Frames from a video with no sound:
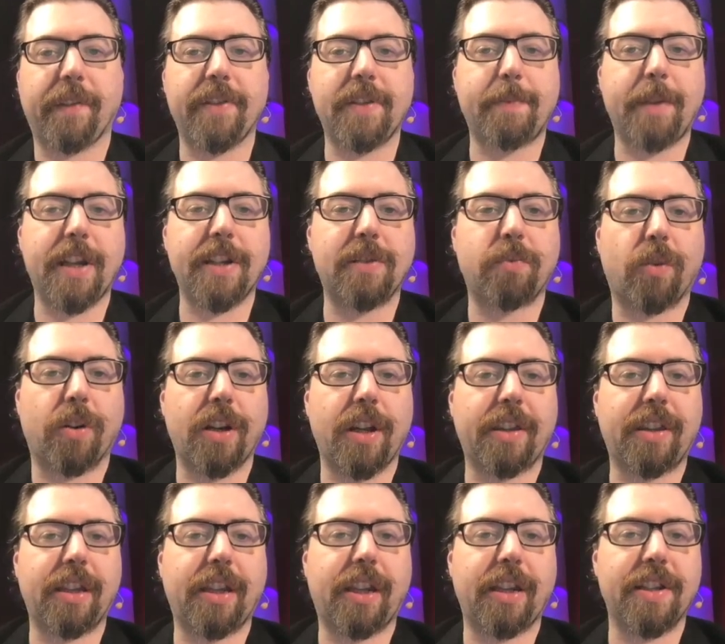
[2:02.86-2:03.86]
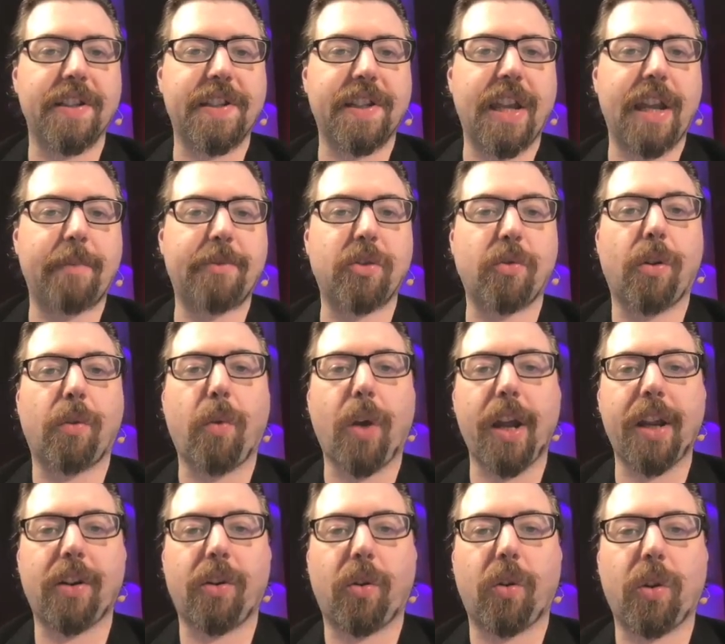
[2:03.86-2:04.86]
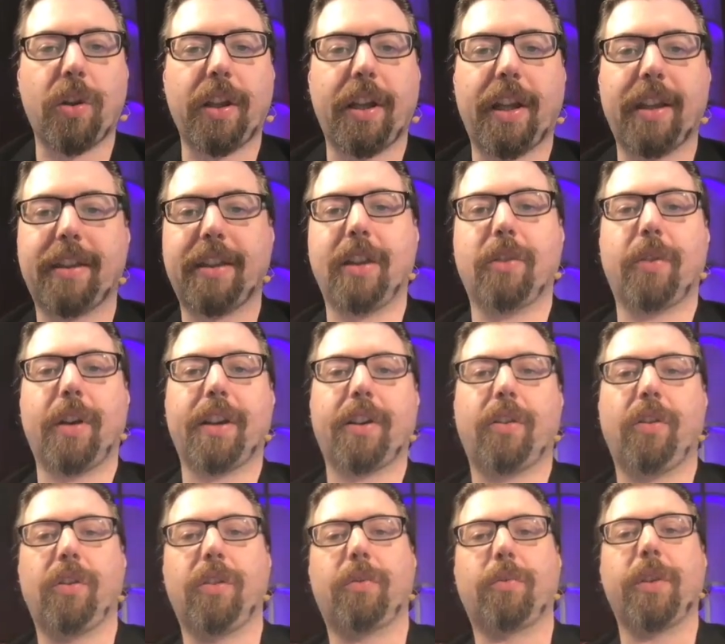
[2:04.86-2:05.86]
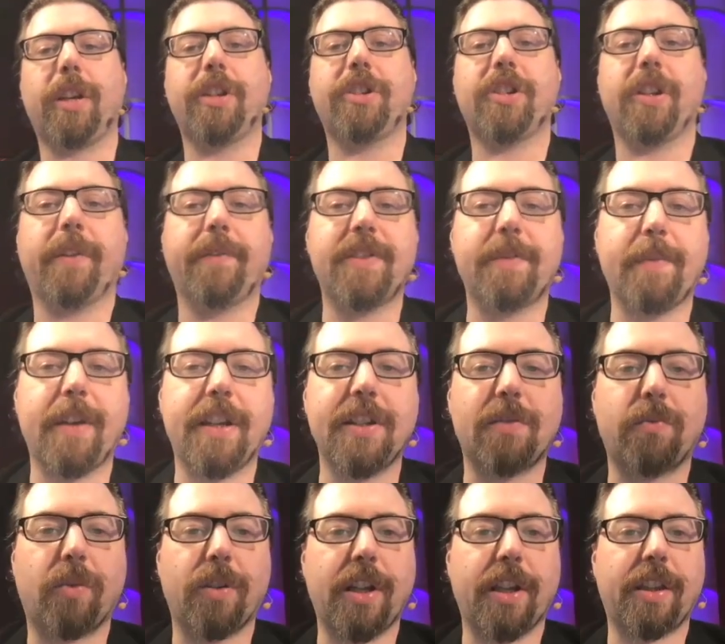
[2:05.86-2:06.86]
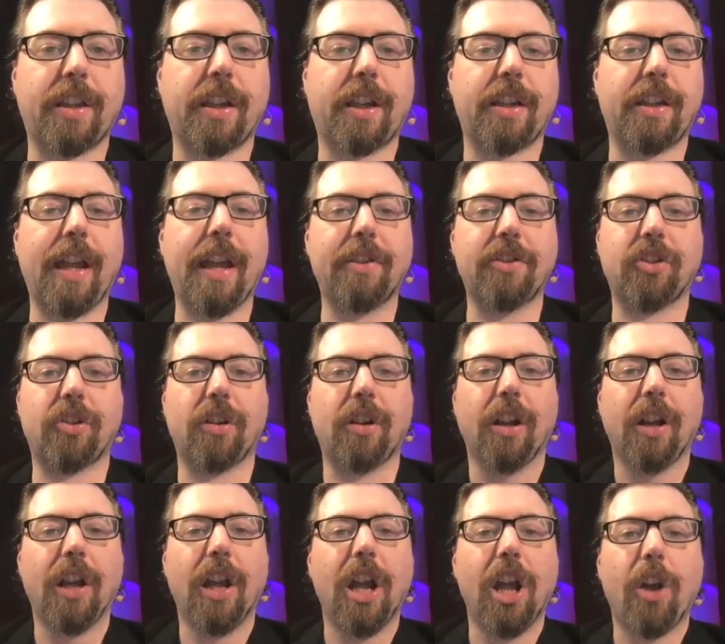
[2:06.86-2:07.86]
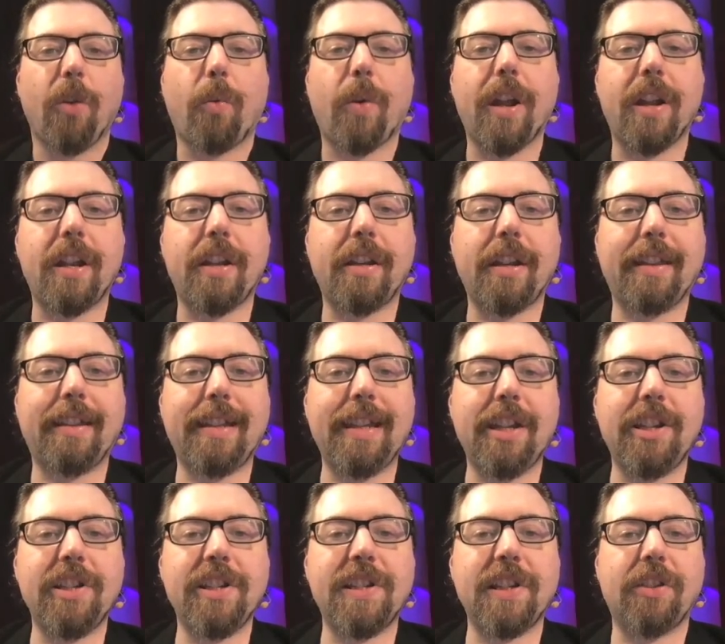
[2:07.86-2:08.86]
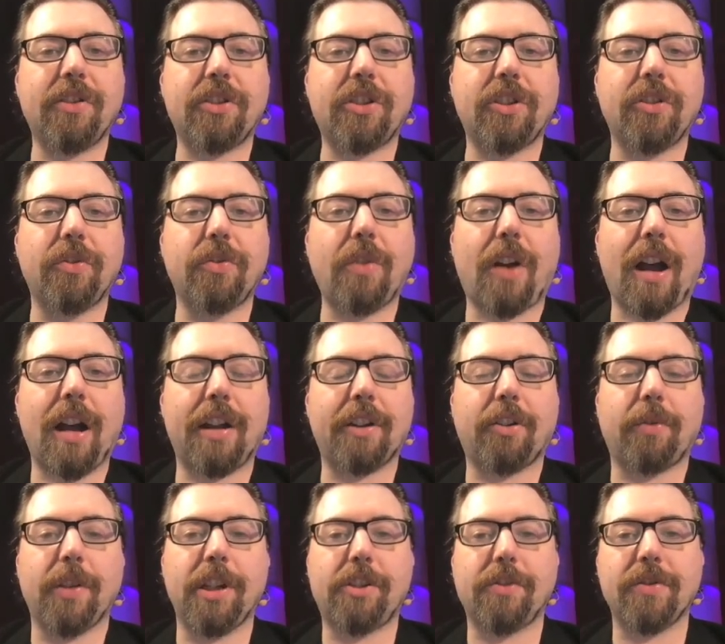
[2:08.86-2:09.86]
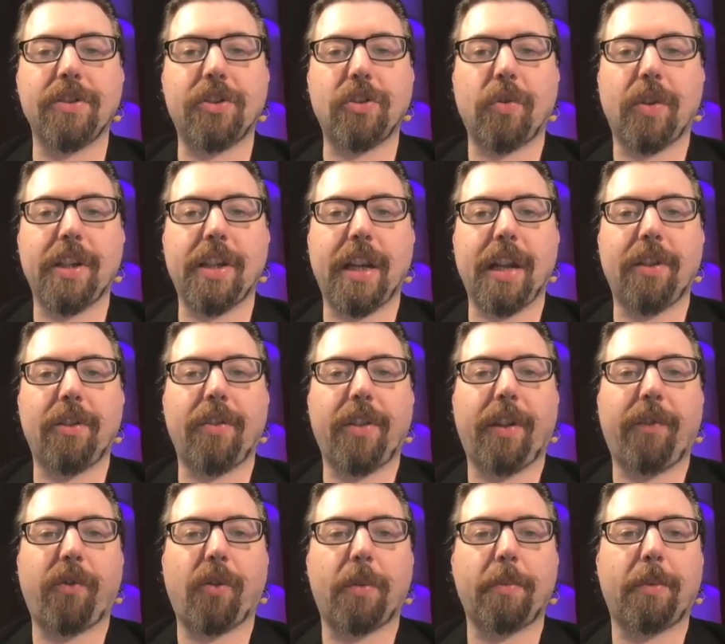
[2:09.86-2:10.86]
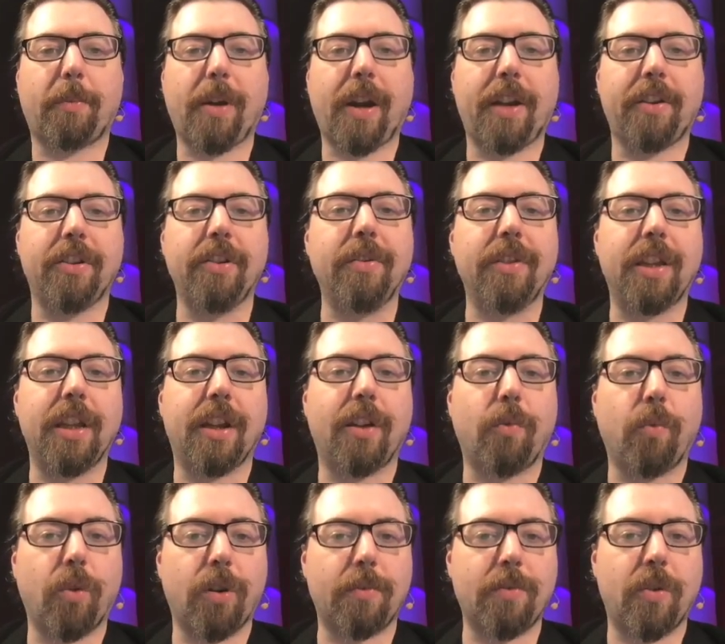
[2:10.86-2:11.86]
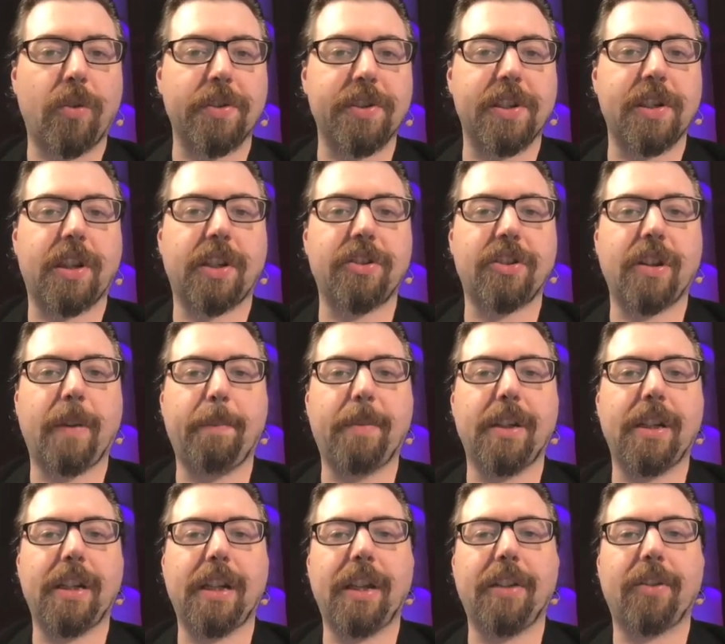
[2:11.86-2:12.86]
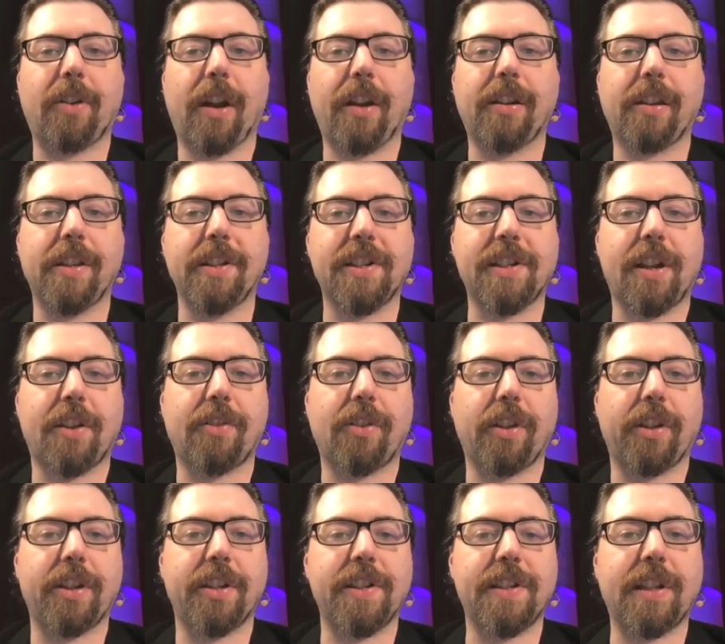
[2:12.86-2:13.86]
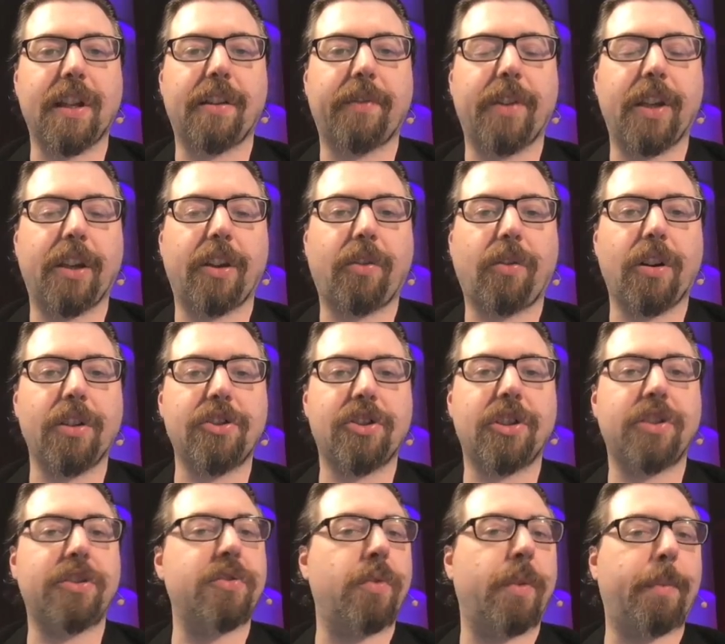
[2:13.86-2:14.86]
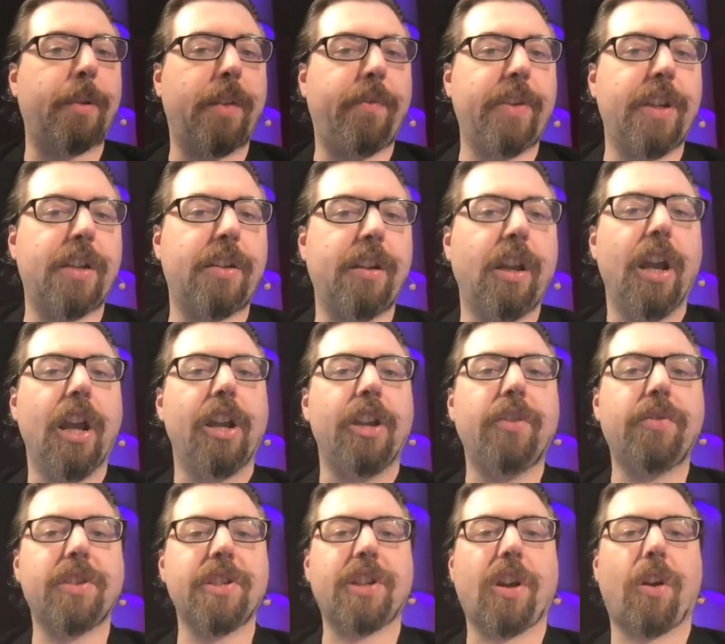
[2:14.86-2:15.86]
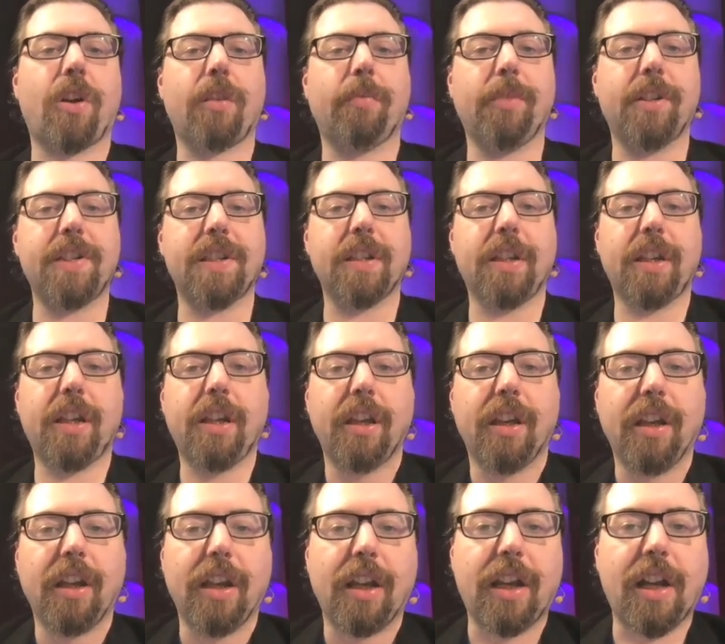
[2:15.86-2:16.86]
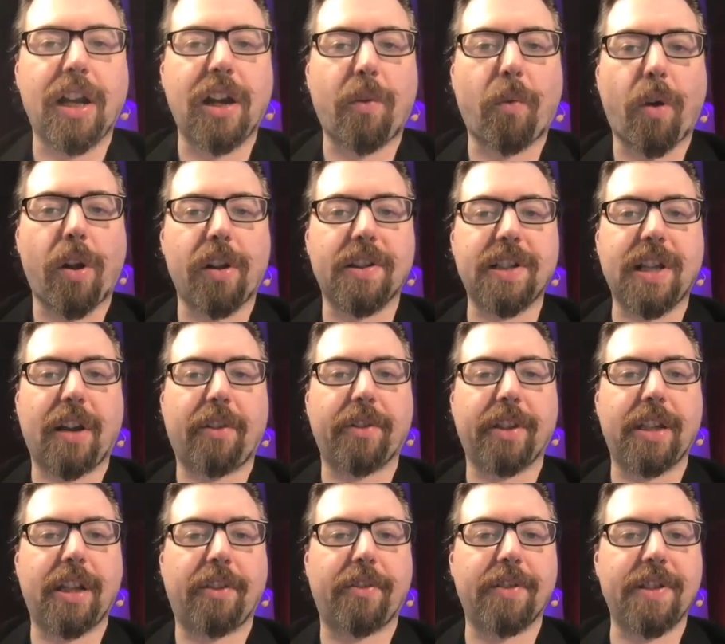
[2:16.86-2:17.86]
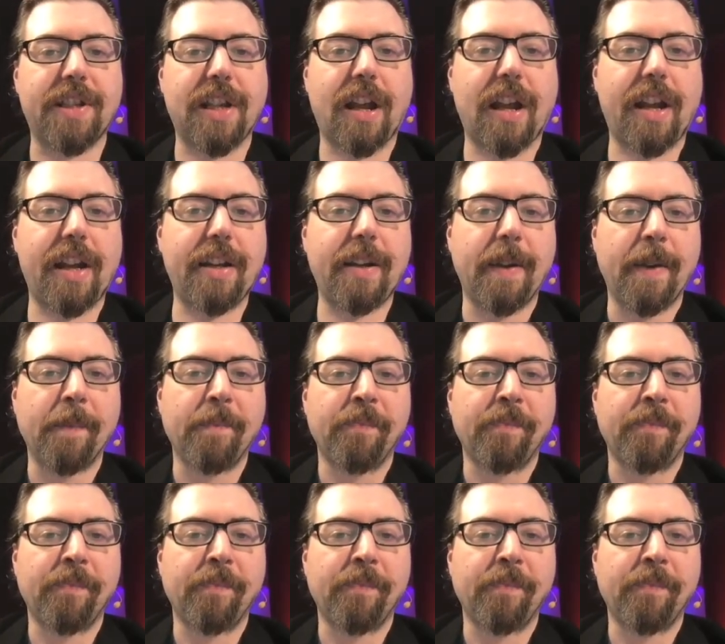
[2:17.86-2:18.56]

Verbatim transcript: of space where nothing can escape, to a white hole, a theoretical region of space where nothing can enter. When these two odd creatures join together, they form a brand new thing, a wormhole. So you can jump into either end of this tunnel, and instead of getting crushed into oblivion, you just harmlessly uh, waltz out the other side.